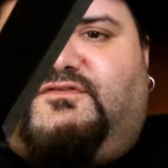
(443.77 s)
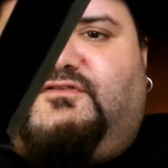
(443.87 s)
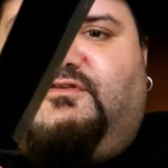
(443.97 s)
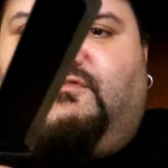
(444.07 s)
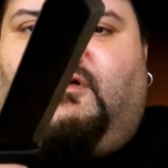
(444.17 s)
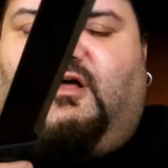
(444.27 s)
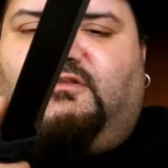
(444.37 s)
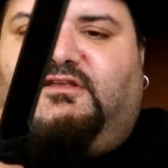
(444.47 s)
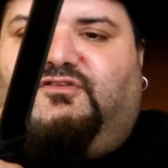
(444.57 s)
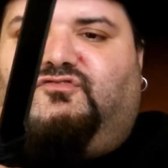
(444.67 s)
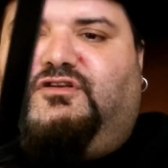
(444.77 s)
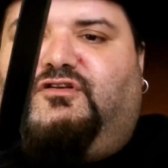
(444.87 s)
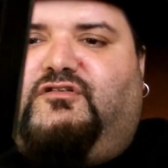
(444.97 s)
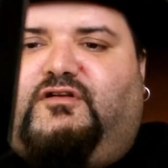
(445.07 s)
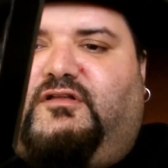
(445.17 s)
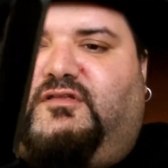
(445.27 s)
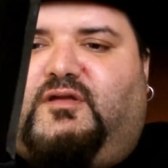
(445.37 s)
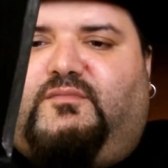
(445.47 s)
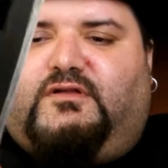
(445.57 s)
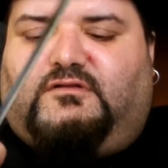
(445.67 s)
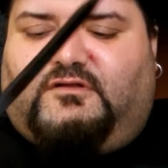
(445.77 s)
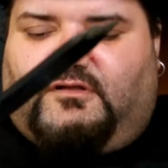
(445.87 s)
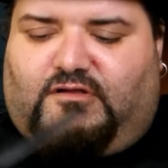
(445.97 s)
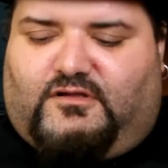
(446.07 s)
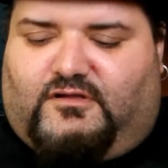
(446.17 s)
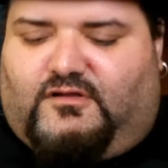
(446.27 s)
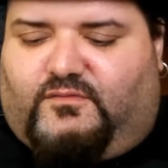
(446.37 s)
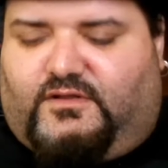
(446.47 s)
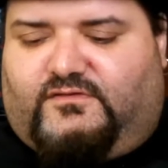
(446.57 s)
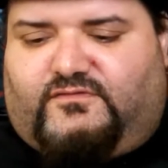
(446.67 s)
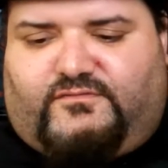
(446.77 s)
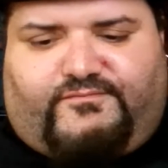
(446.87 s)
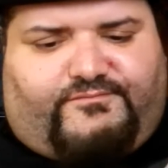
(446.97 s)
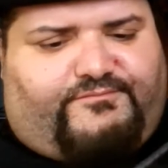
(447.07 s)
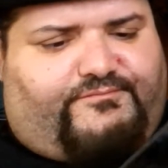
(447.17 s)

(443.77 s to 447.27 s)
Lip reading: it's not heat treated or anything, but you know, it's